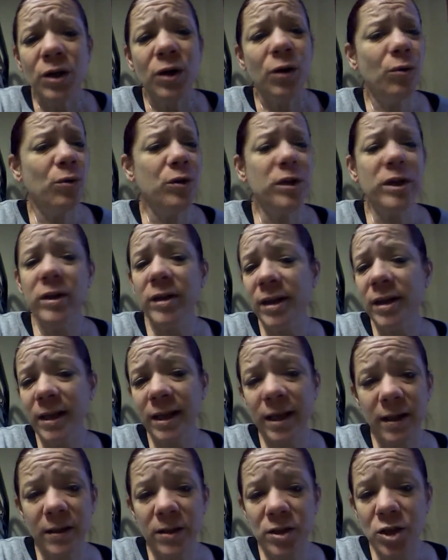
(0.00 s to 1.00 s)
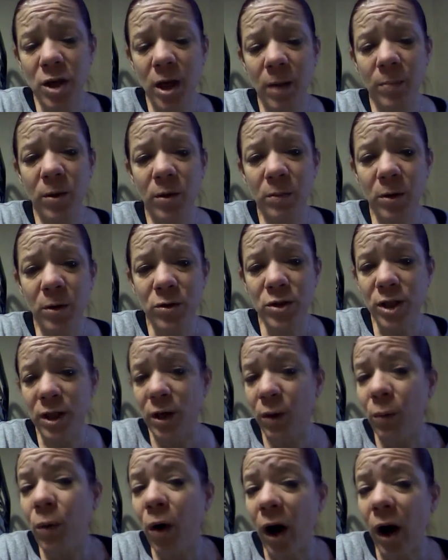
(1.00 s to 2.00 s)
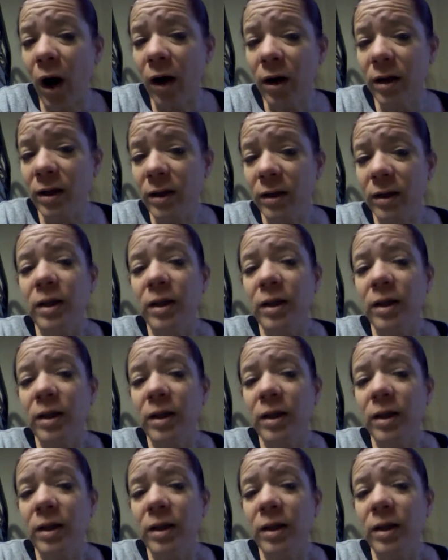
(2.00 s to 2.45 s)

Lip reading: or you didn't get the job promotion at work.